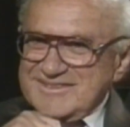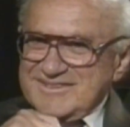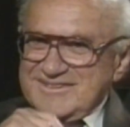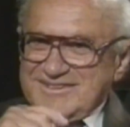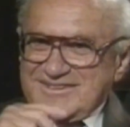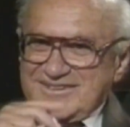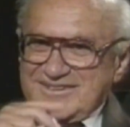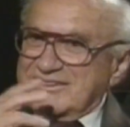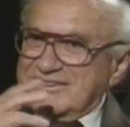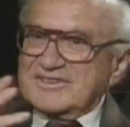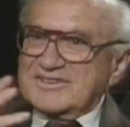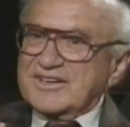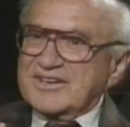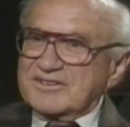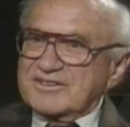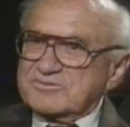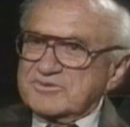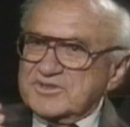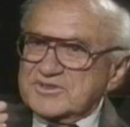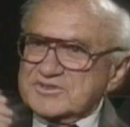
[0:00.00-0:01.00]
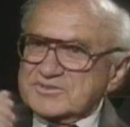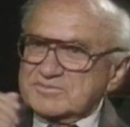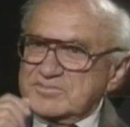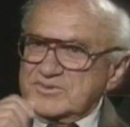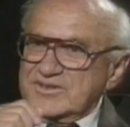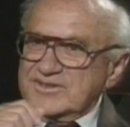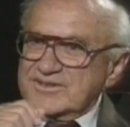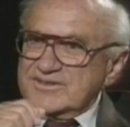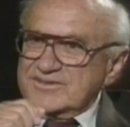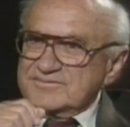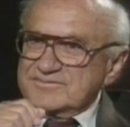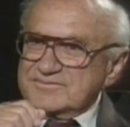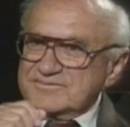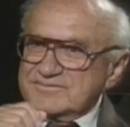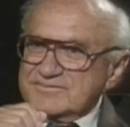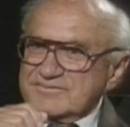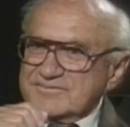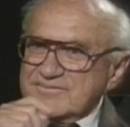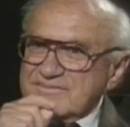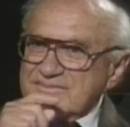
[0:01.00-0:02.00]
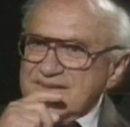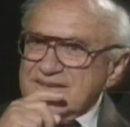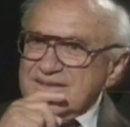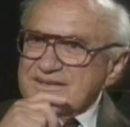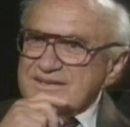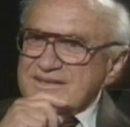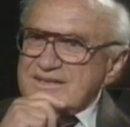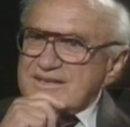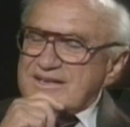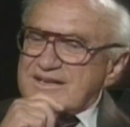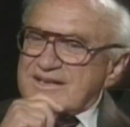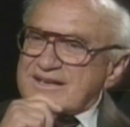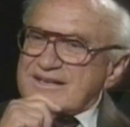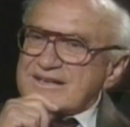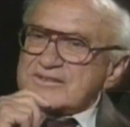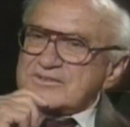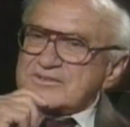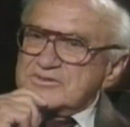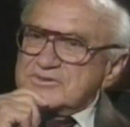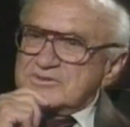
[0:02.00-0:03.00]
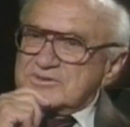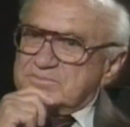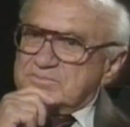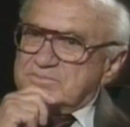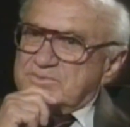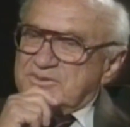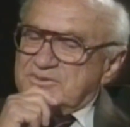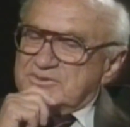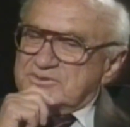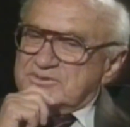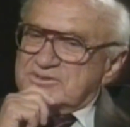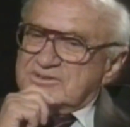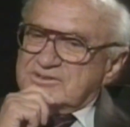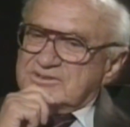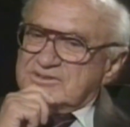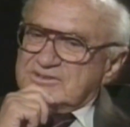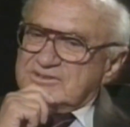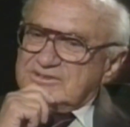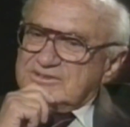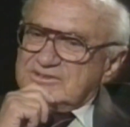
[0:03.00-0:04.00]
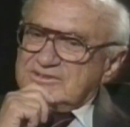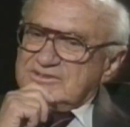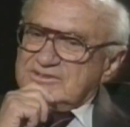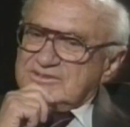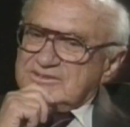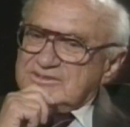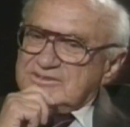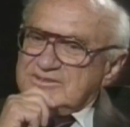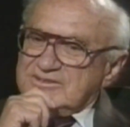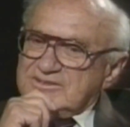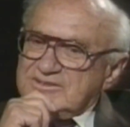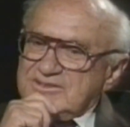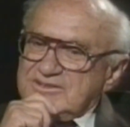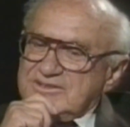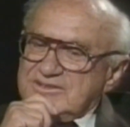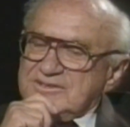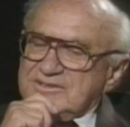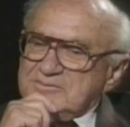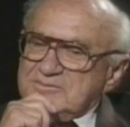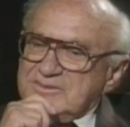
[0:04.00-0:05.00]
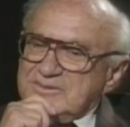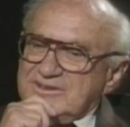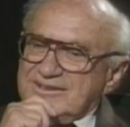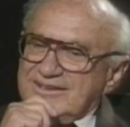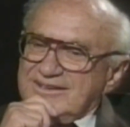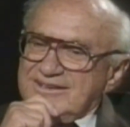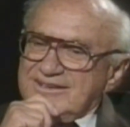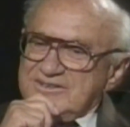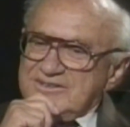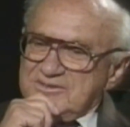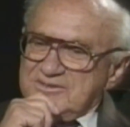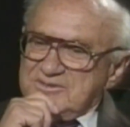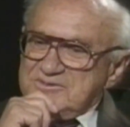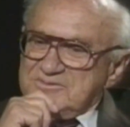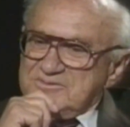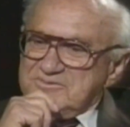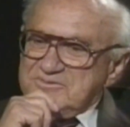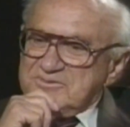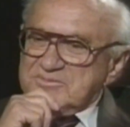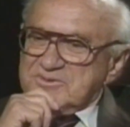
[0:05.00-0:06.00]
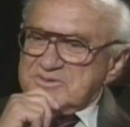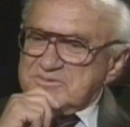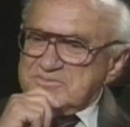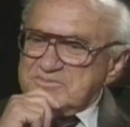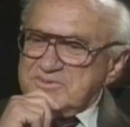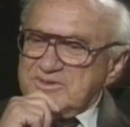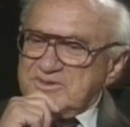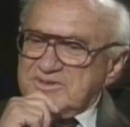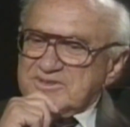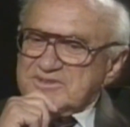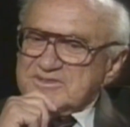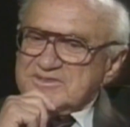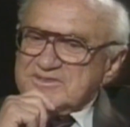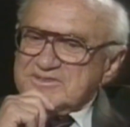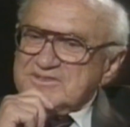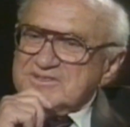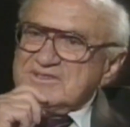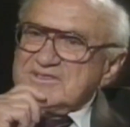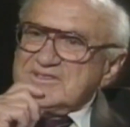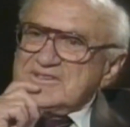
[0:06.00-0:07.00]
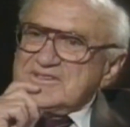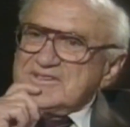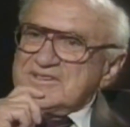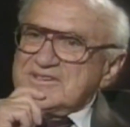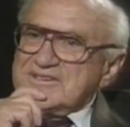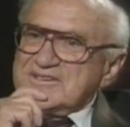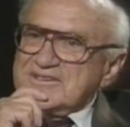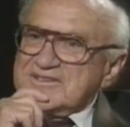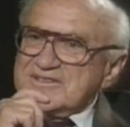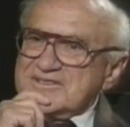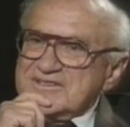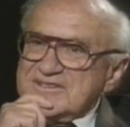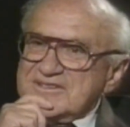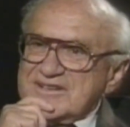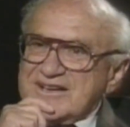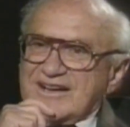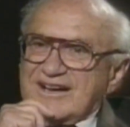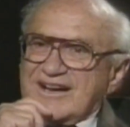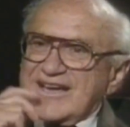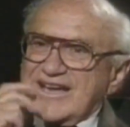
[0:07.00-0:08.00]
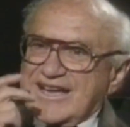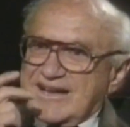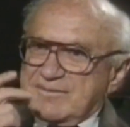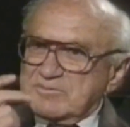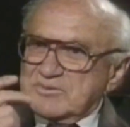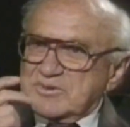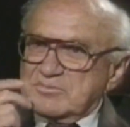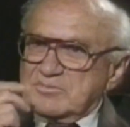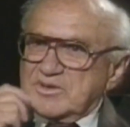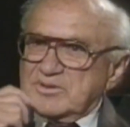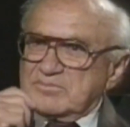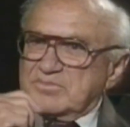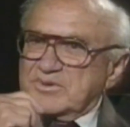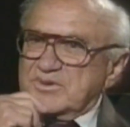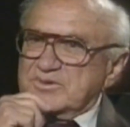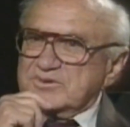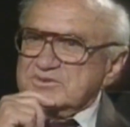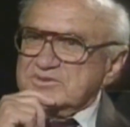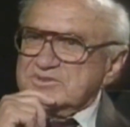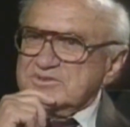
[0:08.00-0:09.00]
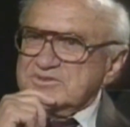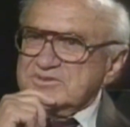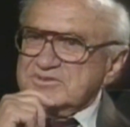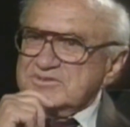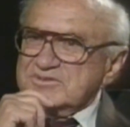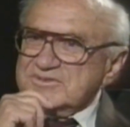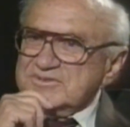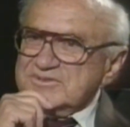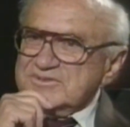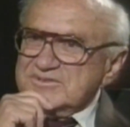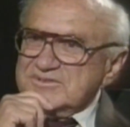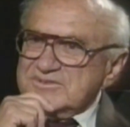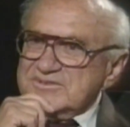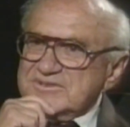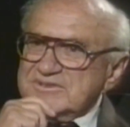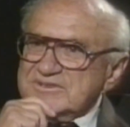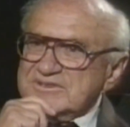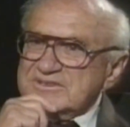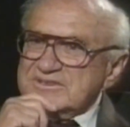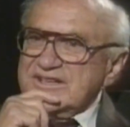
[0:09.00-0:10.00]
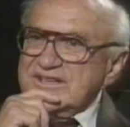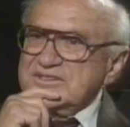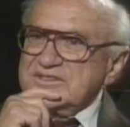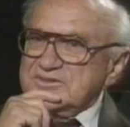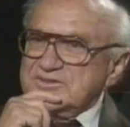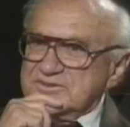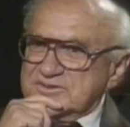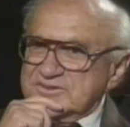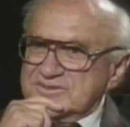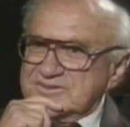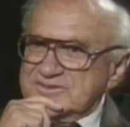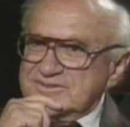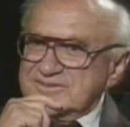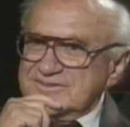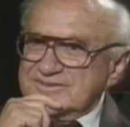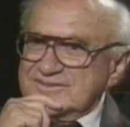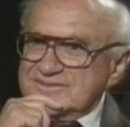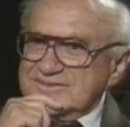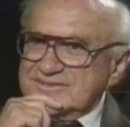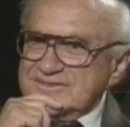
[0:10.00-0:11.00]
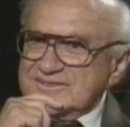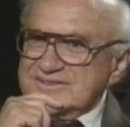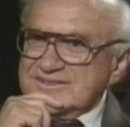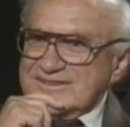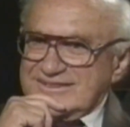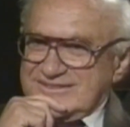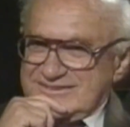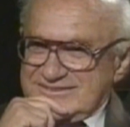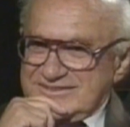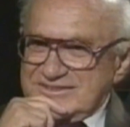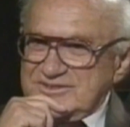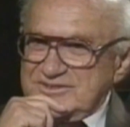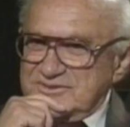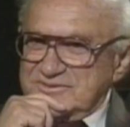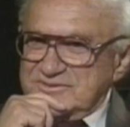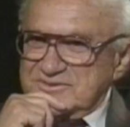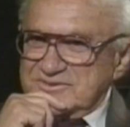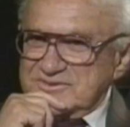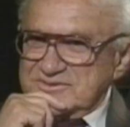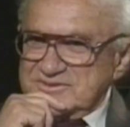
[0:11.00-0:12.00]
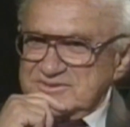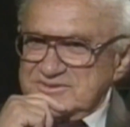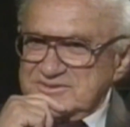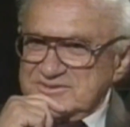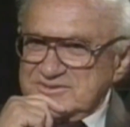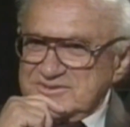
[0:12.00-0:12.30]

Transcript: They're not free to speak. Do you suppose that well, I know from experience, I happen to be opposed to tenure in universities.